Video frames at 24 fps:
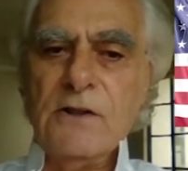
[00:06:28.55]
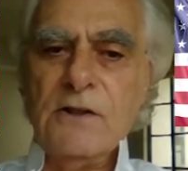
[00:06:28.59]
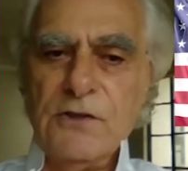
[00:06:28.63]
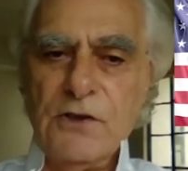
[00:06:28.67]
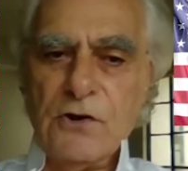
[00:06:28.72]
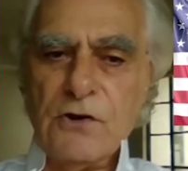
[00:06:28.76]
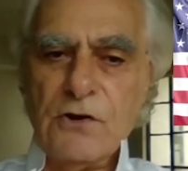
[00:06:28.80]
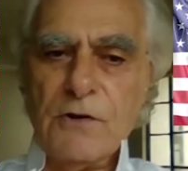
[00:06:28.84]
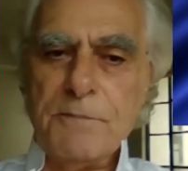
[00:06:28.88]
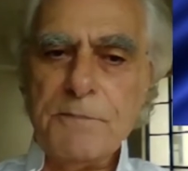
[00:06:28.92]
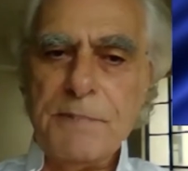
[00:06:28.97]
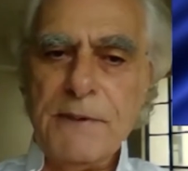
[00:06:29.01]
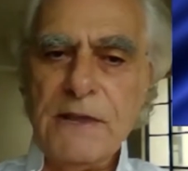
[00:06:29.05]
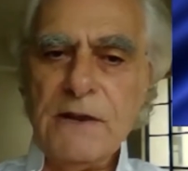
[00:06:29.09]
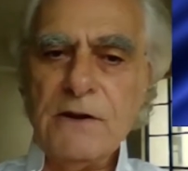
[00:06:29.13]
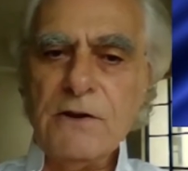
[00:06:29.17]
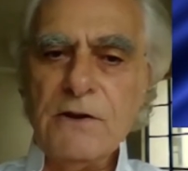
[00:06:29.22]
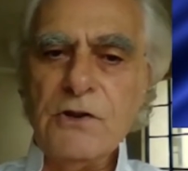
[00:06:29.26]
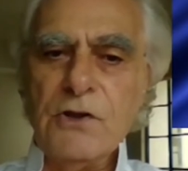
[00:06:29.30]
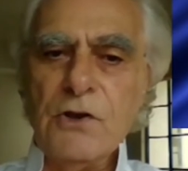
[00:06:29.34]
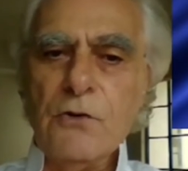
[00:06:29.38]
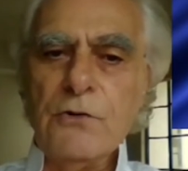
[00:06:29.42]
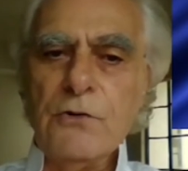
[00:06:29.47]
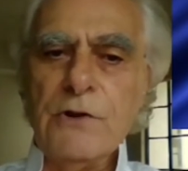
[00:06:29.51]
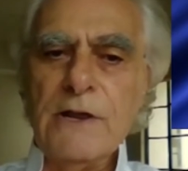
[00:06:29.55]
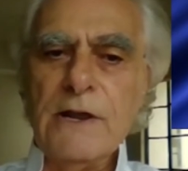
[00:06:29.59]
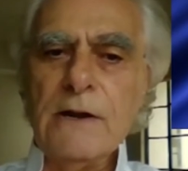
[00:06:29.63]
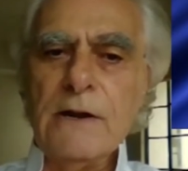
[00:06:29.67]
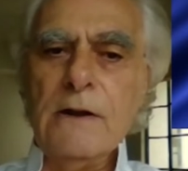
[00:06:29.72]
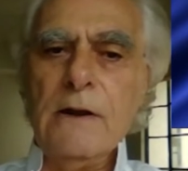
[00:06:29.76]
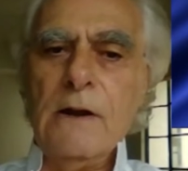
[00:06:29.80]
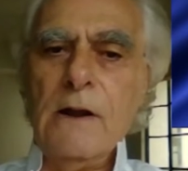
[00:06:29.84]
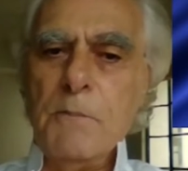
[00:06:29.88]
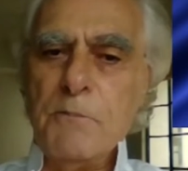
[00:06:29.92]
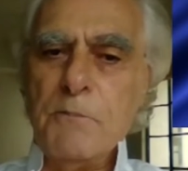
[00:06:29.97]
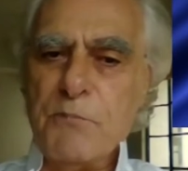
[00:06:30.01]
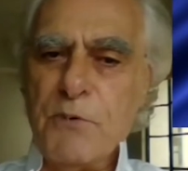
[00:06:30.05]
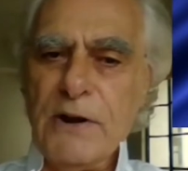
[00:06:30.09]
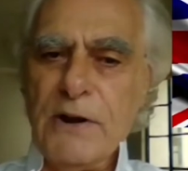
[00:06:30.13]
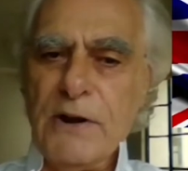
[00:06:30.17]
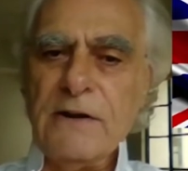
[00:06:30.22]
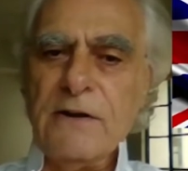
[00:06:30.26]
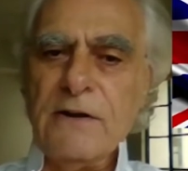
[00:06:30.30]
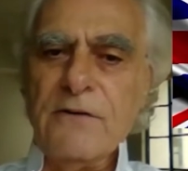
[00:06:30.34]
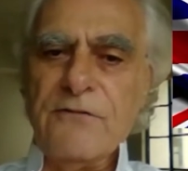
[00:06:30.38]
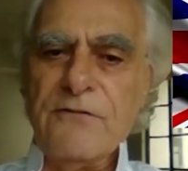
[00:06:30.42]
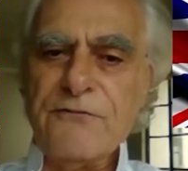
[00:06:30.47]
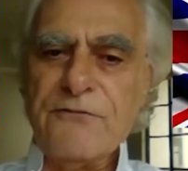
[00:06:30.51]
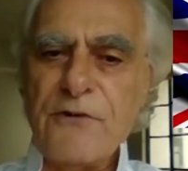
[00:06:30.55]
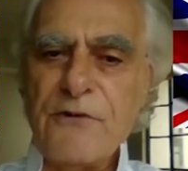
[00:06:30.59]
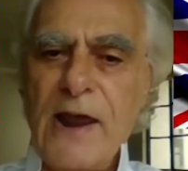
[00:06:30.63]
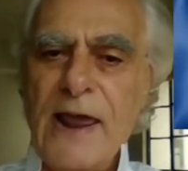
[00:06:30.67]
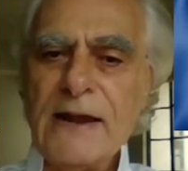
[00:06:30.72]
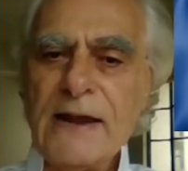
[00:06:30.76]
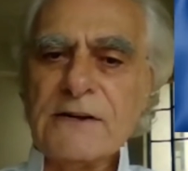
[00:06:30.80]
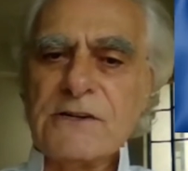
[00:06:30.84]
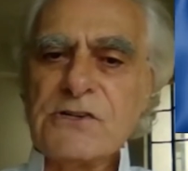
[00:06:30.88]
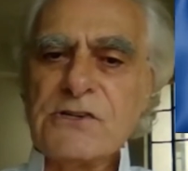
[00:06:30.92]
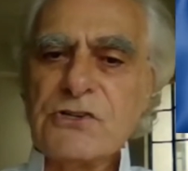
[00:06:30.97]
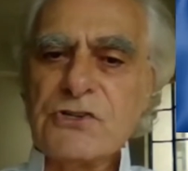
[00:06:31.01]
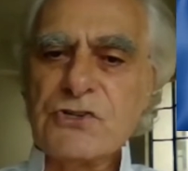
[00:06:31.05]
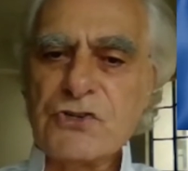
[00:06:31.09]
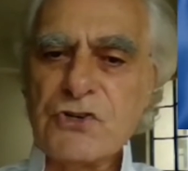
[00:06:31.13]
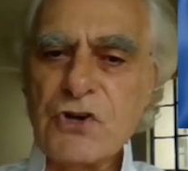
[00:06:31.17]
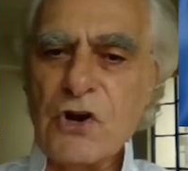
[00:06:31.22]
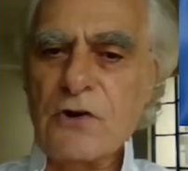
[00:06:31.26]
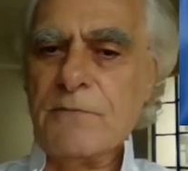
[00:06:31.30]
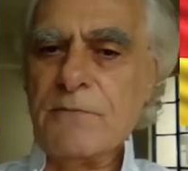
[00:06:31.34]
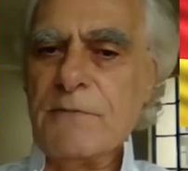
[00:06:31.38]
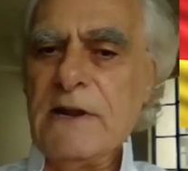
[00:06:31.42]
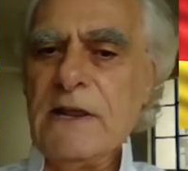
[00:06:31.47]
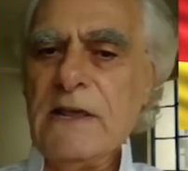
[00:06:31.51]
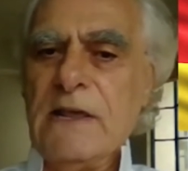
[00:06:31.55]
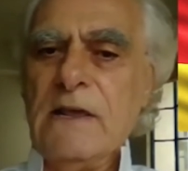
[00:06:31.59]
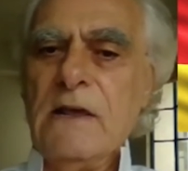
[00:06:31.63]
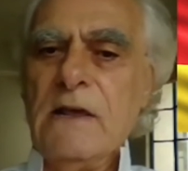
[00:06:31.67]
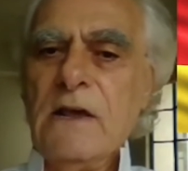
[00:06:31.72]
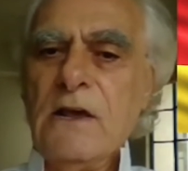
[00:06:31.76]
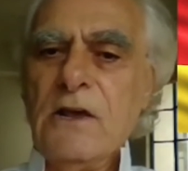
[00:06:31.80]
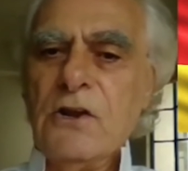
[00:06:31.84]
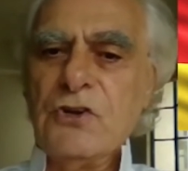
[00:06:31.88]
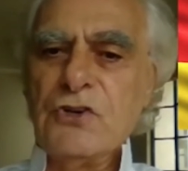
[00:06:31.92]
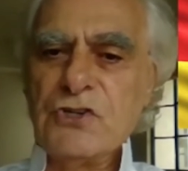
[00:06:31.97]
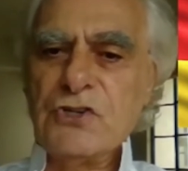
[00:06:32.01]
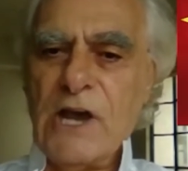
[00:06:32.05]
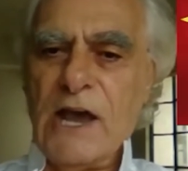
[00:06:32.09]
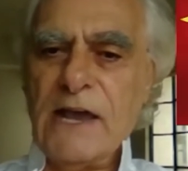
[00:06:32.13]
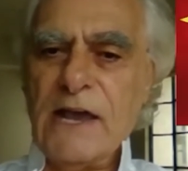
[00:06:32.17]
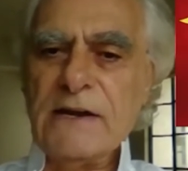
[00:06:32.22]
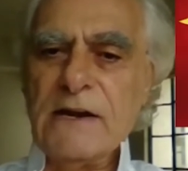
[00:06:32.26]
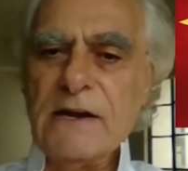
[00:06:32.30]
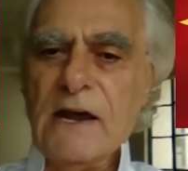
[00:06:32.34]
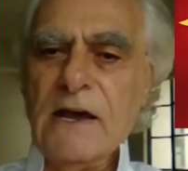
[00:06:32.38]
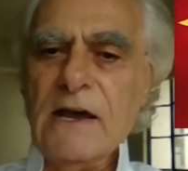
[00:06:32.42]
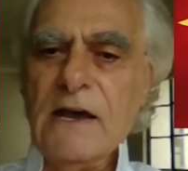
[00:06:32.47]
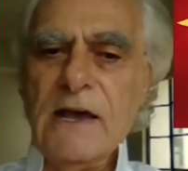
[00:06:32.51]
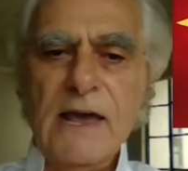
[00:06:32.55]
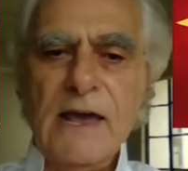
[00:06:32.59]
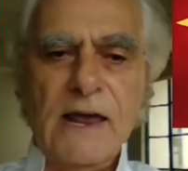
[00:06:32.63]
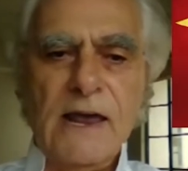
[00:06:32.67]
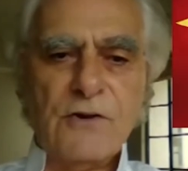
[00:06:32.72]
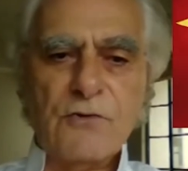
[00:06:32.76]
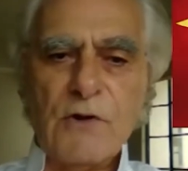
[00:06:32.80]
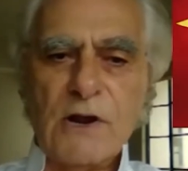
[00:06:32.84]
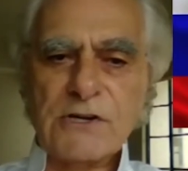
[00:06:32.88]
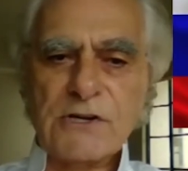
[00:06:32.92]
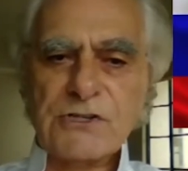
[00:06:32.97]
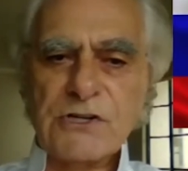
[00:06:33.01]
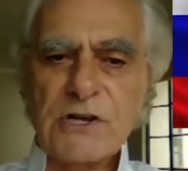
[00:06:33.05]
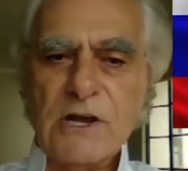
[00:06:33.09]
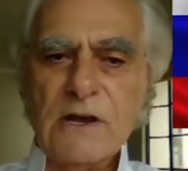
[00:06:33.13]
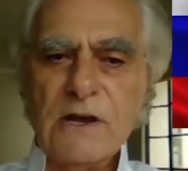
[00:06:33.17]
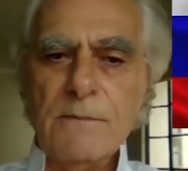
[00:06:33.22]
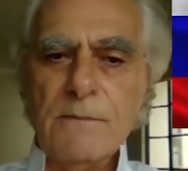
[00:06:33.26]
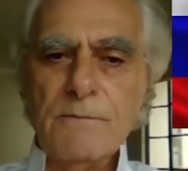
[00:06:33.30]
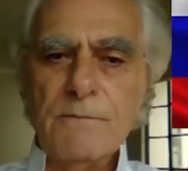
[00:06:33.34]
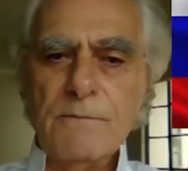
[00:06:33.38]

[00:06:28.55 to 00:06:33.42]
the European Union, Britain, France, Germany, China, and Russia.